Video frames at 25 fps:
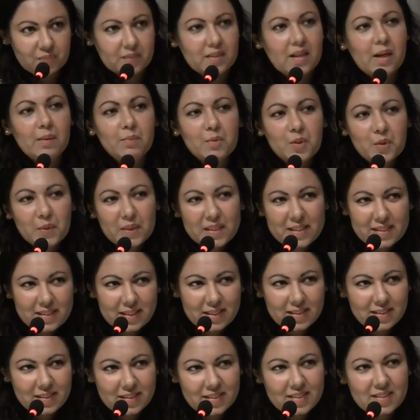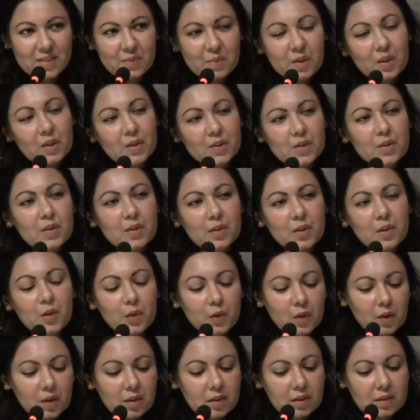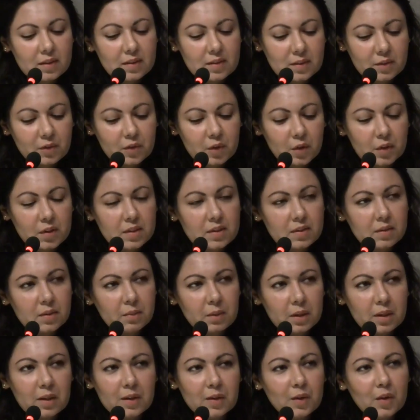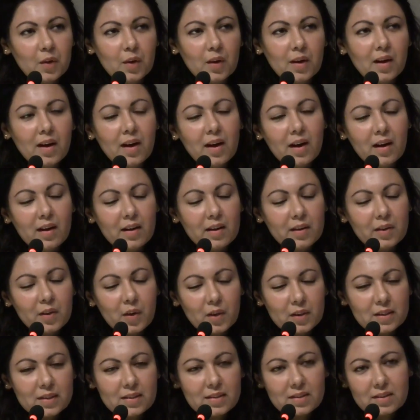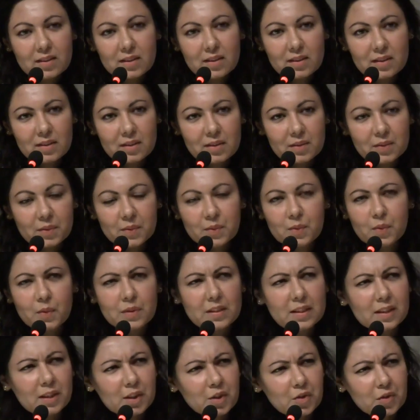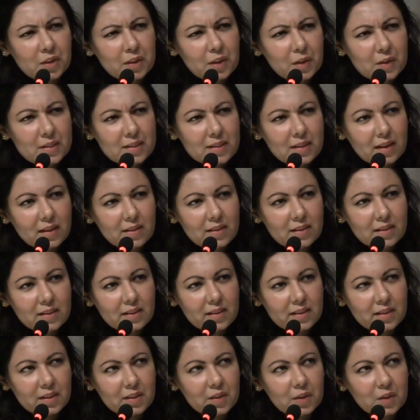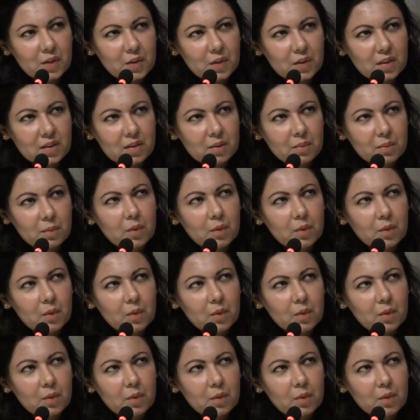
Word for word: come to its senses because New York is, of course, I mean, not, not uh, was it Katrina or Sandy that hit New York?